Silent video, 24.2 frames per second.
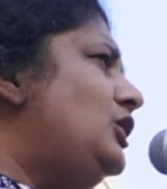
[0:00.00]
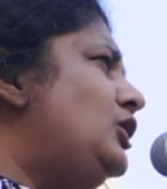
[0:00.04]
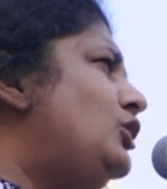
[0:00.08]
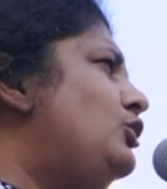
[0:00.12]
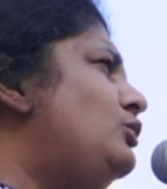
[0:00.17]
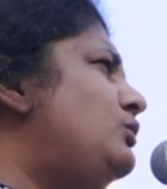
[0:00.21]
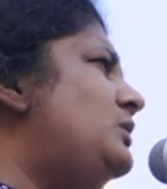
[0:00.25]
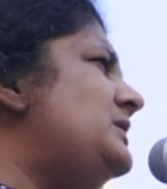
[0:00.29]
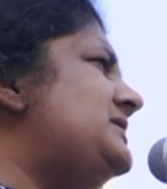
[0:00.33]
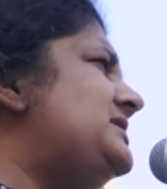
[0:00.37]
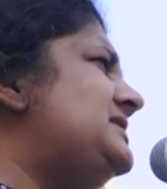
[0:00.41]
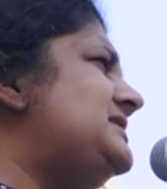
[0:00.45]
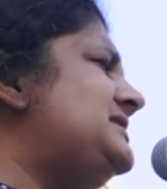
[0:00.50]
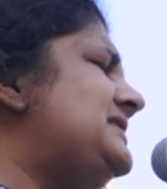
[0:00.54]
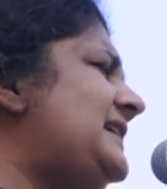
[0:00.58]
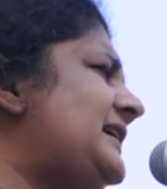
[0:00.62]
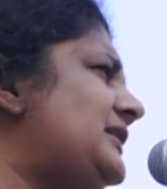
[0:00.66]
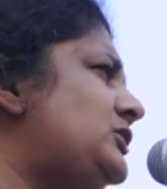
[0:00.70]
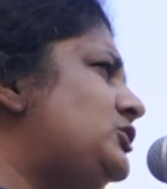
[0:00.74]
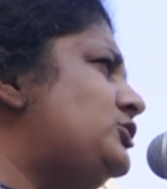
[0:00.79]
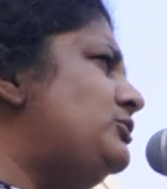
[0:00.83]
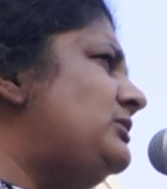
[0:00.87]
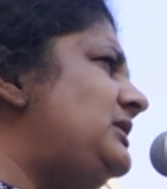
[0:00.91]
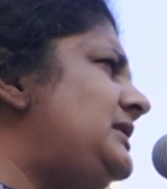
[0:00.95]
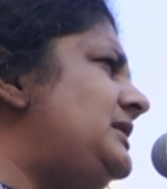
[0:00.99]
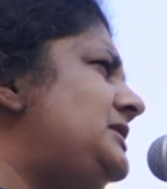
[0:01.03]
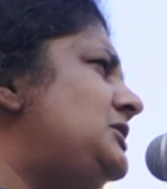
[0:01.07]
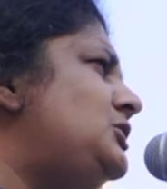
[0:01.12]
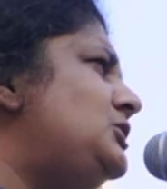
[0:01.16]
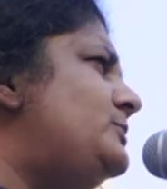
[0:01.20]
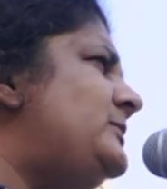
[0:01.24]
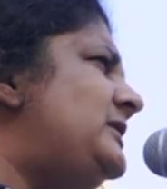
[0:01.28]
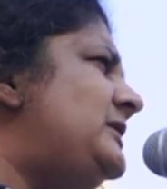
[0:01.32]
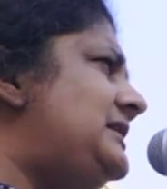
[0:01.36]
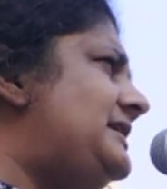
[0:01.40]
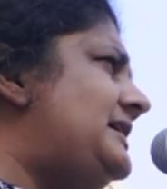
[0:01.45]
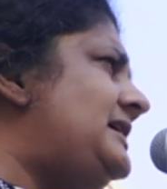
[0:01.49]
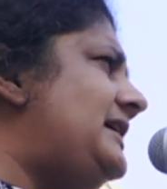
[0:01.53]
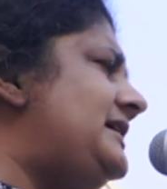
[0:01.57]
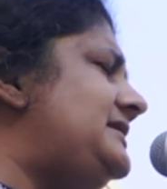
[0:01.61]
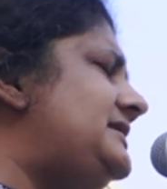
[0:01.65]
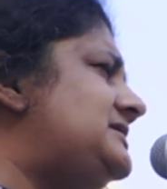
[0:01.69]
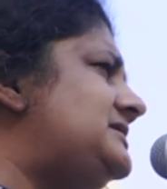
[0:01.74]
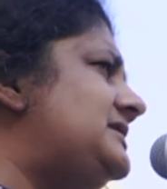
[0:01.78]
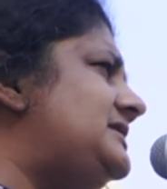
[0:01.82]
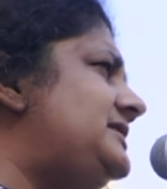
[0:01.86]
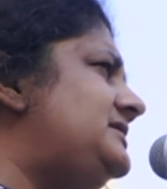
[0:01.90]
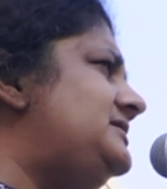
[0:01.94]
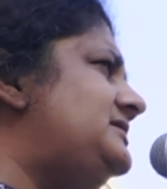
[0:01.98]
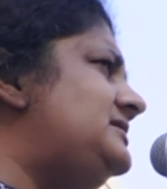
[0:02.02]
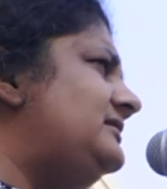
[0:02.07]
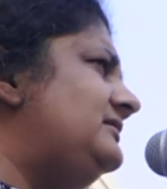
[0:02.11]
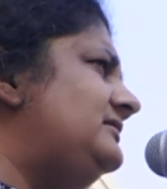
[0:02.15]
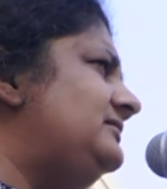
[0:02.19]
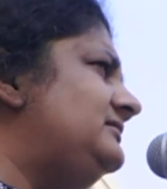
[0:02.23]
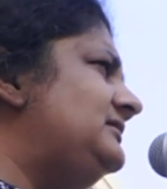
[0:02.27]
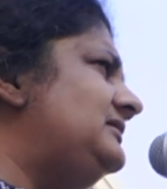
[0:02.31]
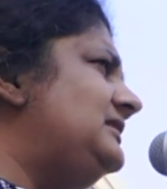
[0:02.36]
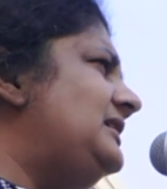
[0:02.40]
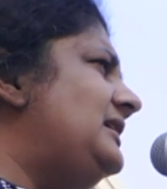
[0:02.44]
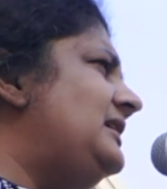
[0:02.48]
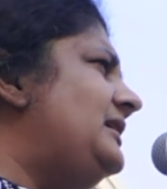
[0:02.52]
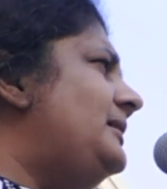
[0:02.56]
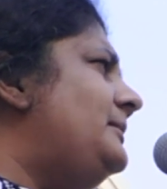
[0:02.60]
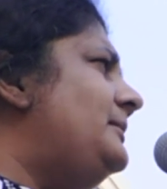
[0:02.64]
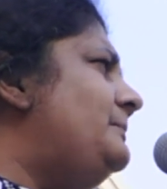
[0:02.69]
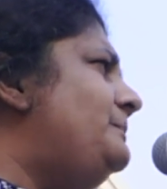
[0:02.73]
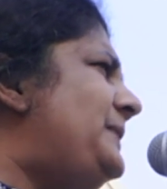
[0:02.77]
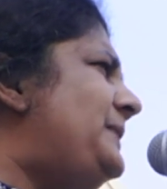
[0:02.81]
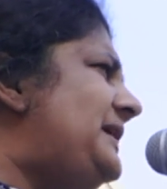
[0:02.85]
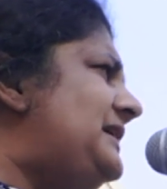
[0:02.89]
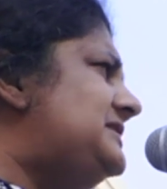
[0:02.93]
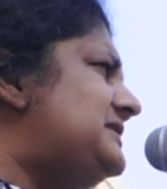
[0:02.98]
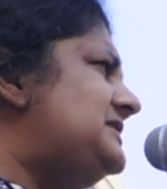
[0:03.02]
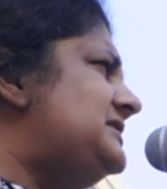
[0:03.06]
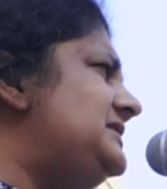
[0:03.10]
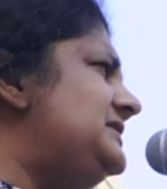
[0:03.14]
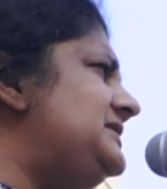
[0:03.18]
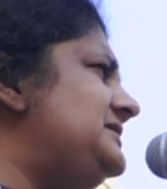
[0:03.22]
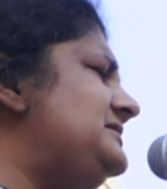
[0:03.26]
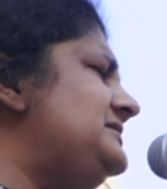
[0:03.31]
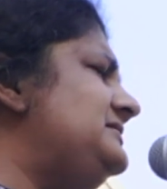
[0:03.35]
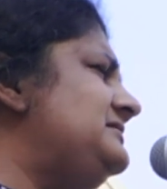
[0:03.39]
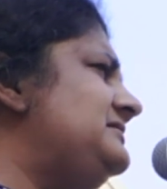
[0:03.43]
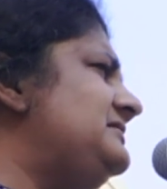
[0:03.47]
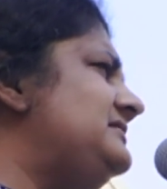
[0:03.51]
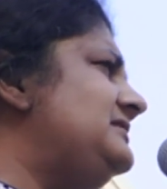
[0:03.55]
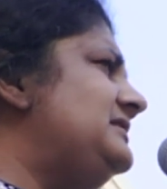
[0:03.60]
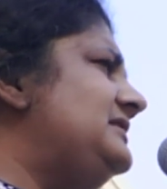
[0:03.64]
who was sexually humiliated, beaten,